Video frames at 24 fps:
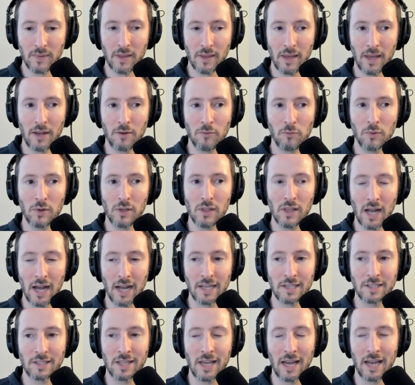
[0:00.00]
and
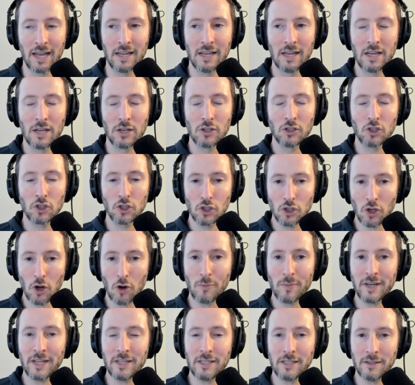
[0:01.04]
realized that so
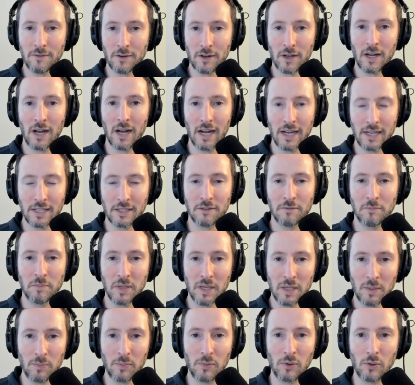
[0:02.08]
many different kinds of
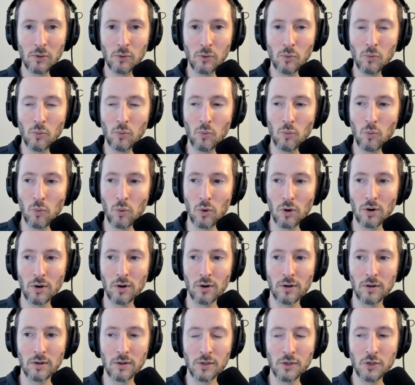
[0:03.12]
people
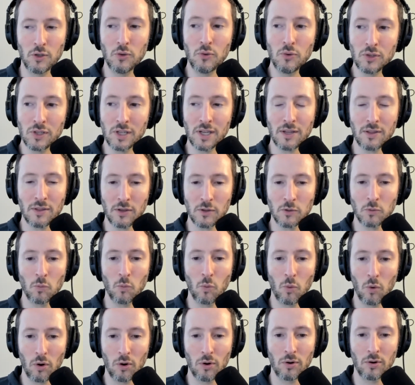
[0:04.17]
were using this
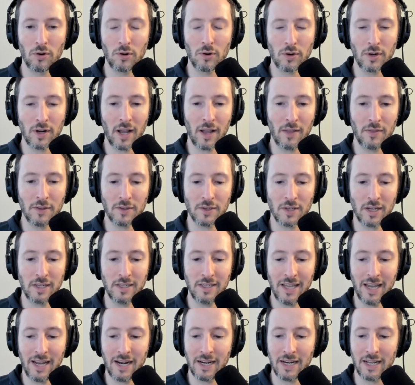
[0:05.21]
word and this
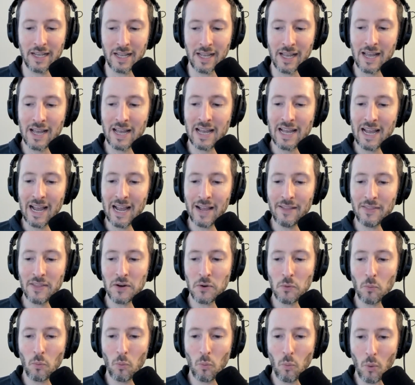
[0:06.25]
identity, and that
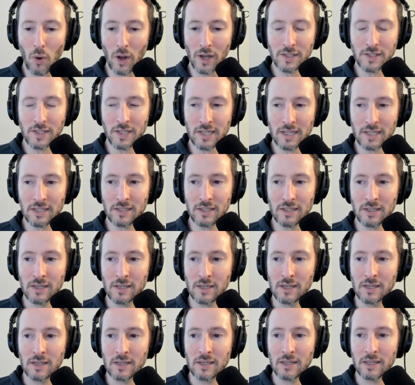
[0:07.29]
it wasn't
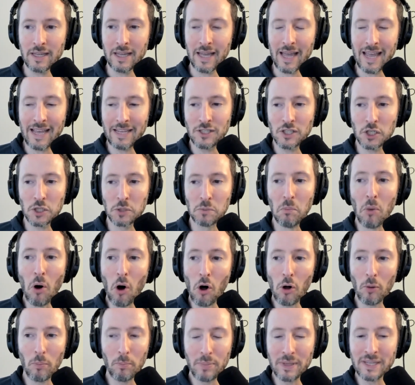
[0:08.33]
a
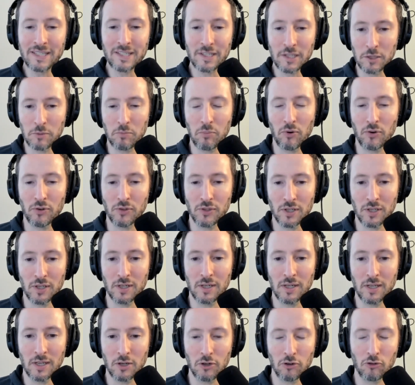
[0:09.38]
small business
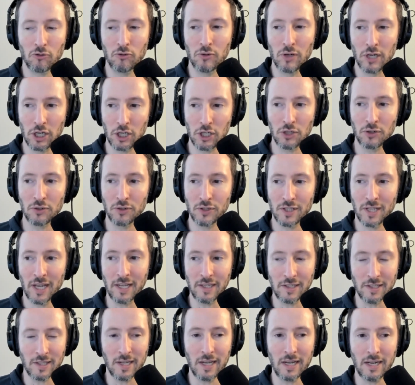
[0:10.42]
person in a traditional
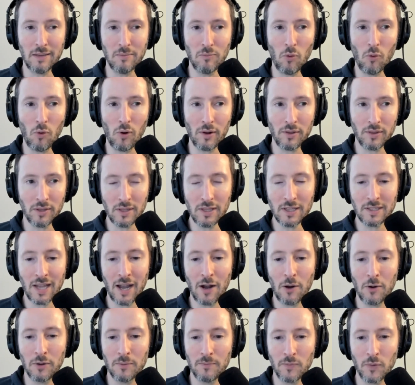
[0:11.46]
sense anymore. I think that's
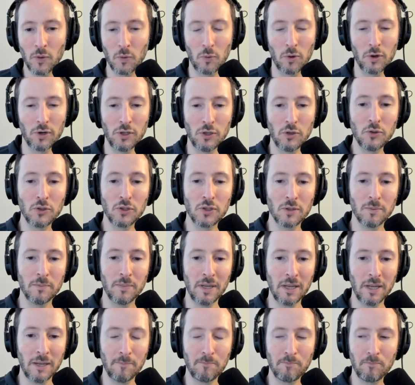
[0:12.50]
how the word used to
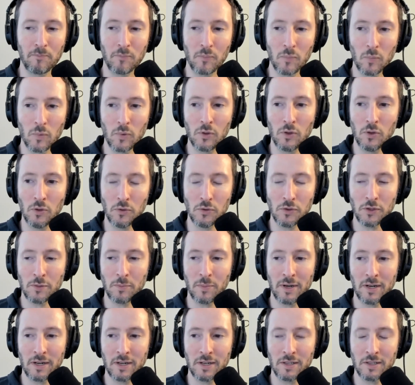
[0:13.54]
be
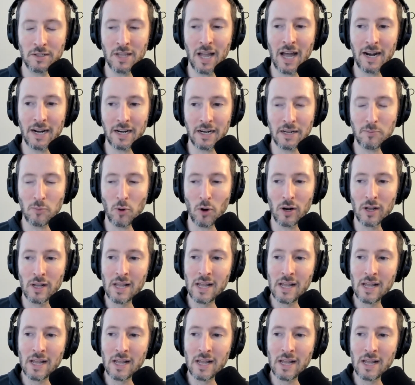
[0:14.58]
used, but it is not anymore.